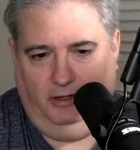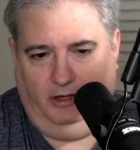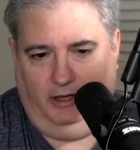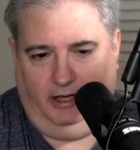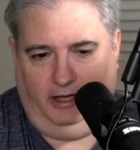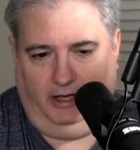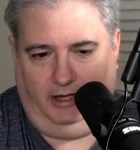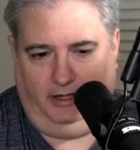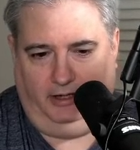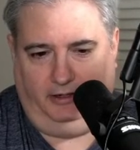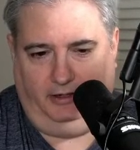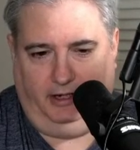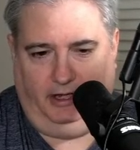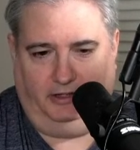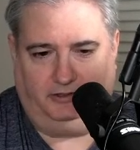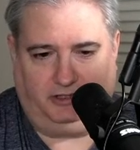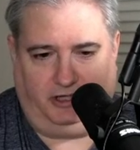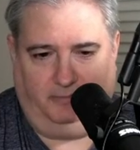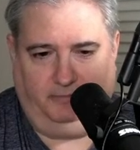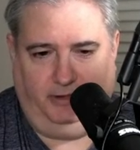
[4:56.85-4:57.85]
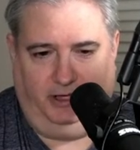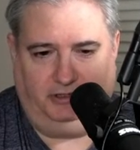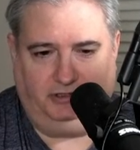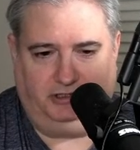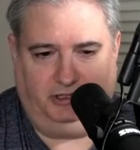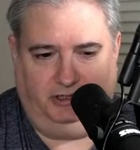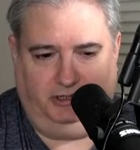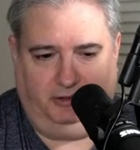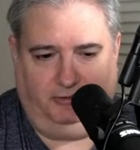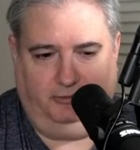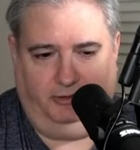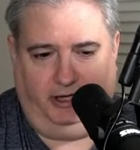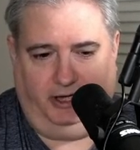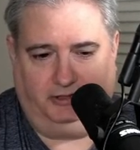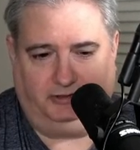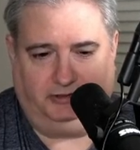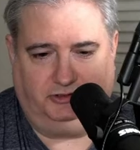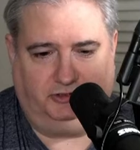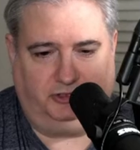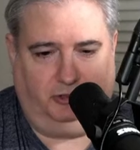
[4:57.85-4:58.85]
And as I mentioned, it
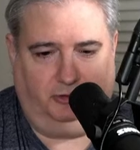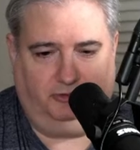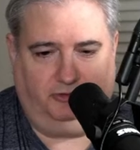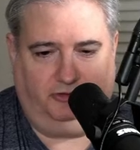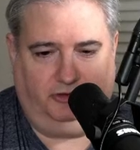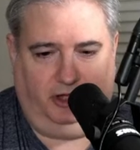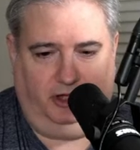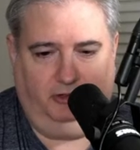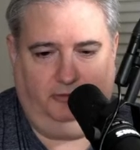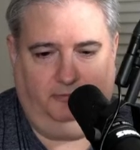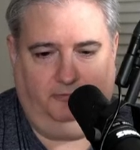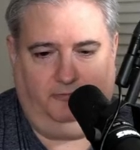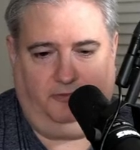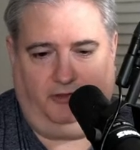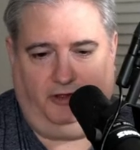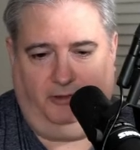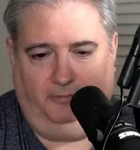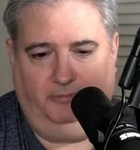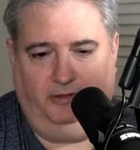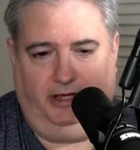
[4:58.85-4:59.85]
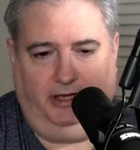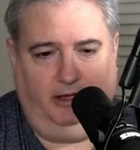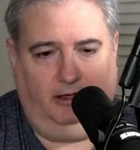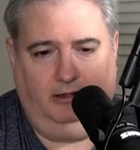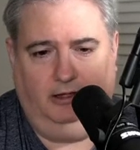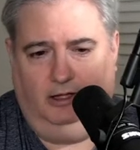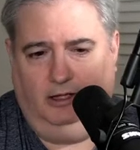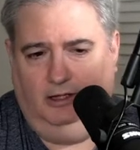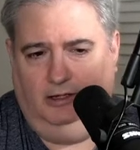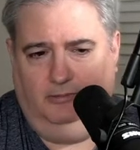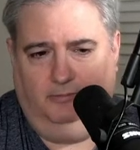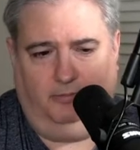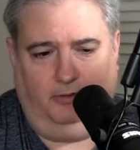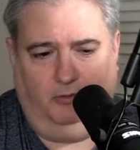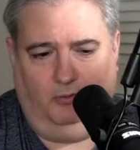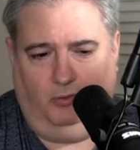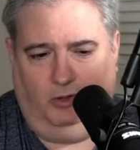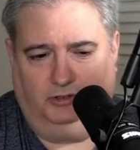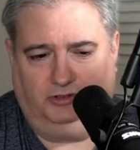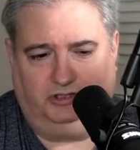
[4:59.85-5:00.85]
creates its own thumbnail. But
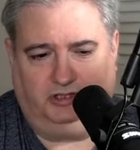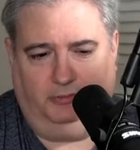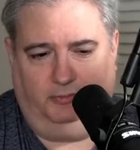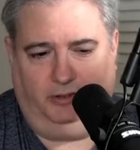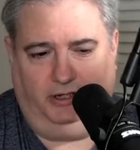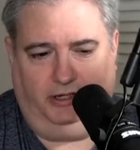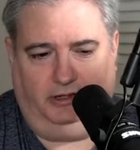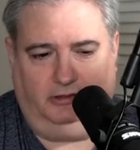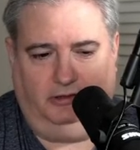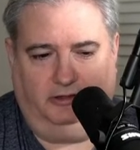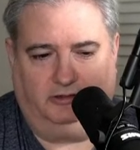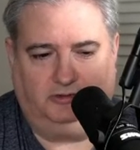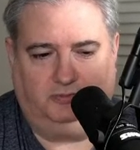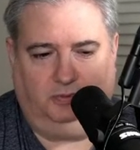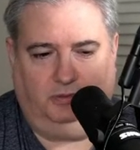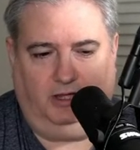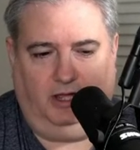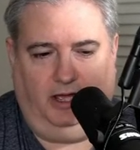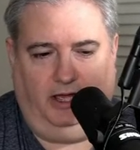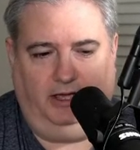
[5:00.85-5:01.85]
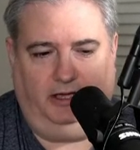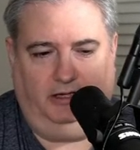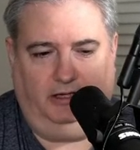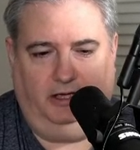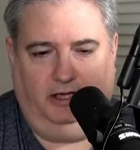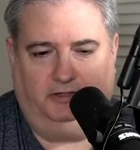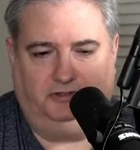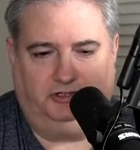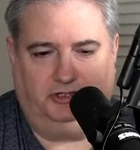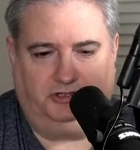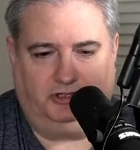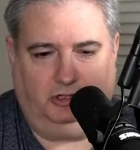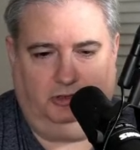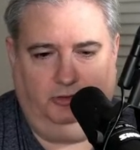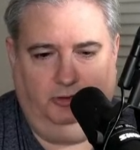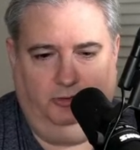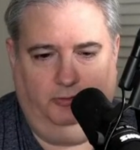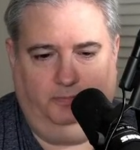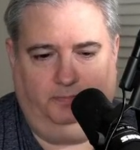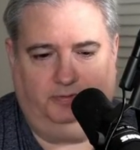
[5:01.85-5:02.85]
once somebody clicks play, it just
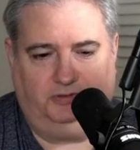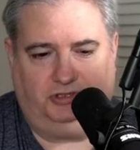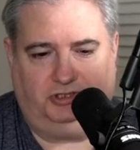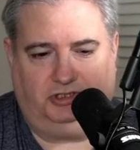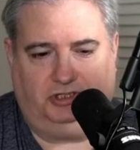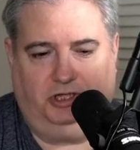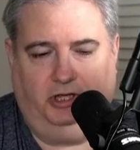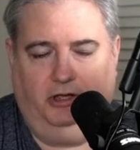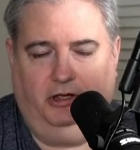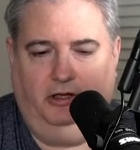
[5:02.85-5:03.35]
loops,